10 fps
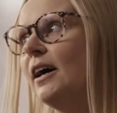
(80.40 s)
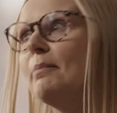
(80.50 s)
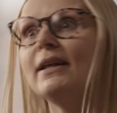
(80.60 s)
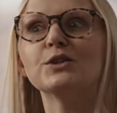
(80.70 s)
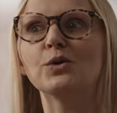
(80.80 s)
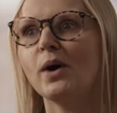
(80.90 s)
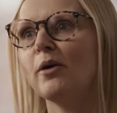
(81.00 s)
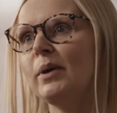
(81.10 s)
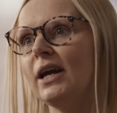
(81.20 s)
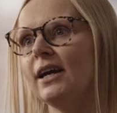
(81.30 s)
mental
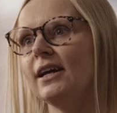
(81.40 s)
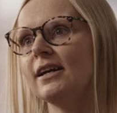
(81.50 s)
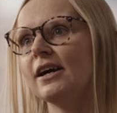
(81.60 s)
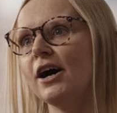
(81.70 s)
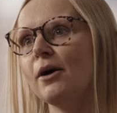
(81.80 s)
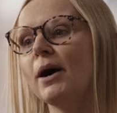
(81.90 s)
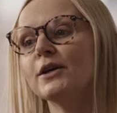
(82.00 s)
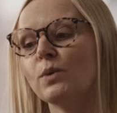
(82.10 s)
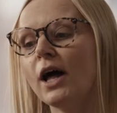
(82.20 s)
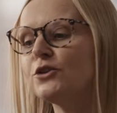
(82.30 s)
well-being
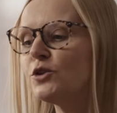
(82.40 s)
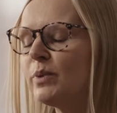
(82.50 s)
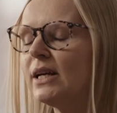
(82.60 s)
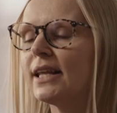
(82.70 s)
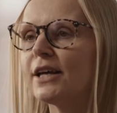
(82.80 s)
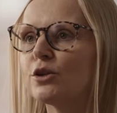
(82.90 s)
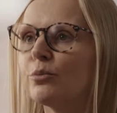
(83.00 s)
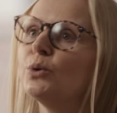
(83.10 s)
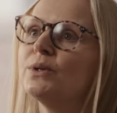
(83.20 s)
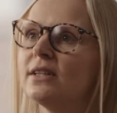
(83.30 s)
as well, and just being that
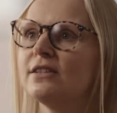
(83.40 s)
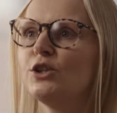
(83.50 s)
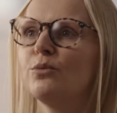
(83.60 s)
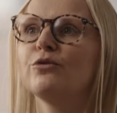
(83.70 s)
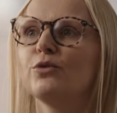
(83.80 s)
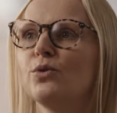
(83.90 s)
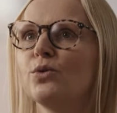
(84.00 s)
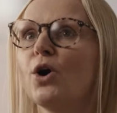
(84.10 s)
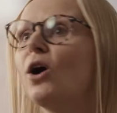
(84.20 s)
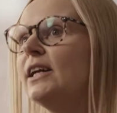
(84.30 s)
support system for
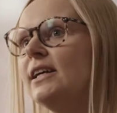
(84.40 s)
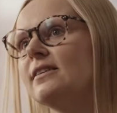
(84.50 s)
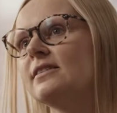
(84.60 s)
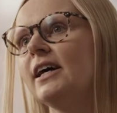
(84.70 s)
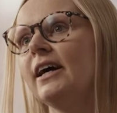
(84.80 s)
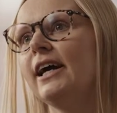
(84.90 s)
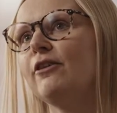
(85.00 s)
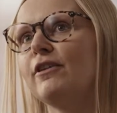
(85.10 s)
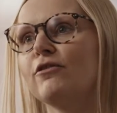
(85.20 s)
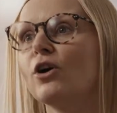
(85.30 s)
colleagues
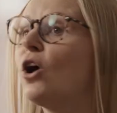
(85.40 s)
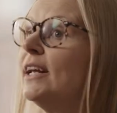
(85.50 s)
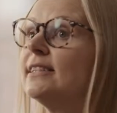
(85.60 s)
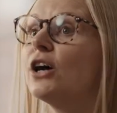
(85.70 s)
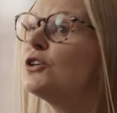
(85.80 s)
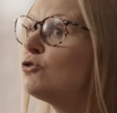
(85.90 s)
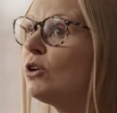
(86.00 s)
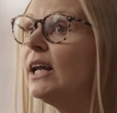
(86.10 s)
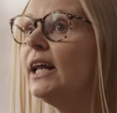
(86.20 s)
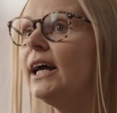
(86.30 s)
if they've got colleagues that are
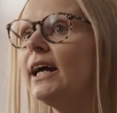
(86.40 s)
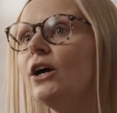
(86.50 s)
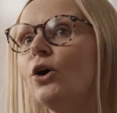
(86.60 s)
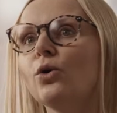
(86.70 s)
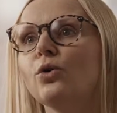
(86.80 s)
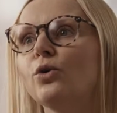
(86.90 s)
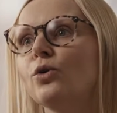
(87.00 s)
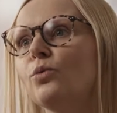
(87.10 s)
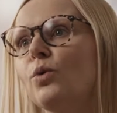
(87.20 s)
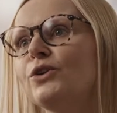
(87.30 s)
struggling
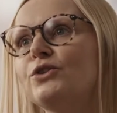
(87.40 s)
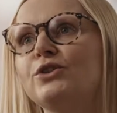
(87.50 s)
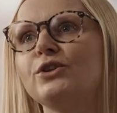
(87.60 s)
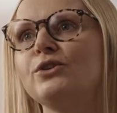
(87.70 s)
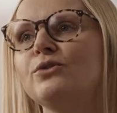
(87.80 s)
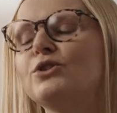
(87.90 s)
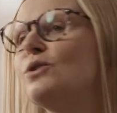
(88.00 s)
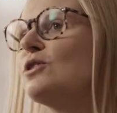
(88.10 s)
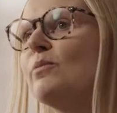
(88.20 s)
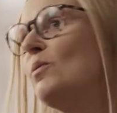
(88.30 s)
or want to do
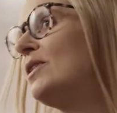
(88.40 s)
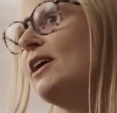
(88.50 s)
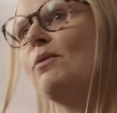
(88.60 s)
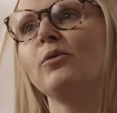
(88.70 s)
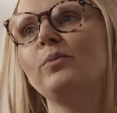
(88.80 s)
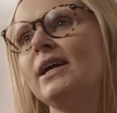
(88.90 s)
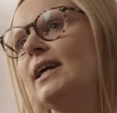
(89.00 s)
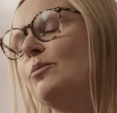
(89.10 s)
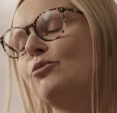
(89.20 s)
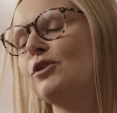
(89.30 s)
something with their well-being
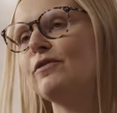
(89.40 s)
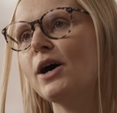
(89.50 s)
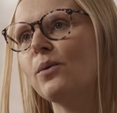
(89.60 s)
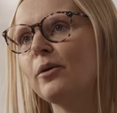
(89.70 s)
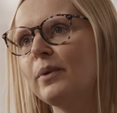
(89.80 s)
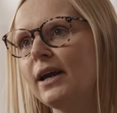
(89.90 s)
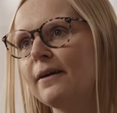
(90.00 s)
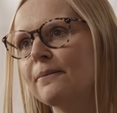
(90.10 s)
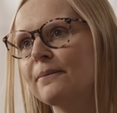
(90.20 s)
and improve their well-being.